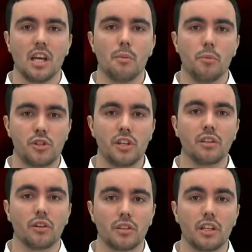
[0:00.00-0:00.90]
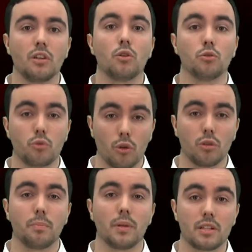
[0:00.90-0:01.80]
Machine Learning
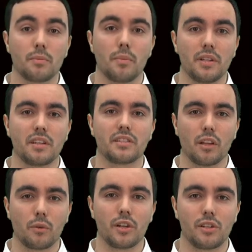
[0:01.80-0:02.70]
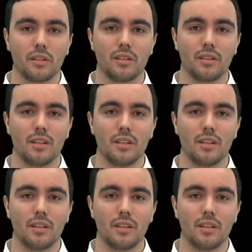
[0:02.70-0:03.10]
Controlled Plasma-Based Acceleration.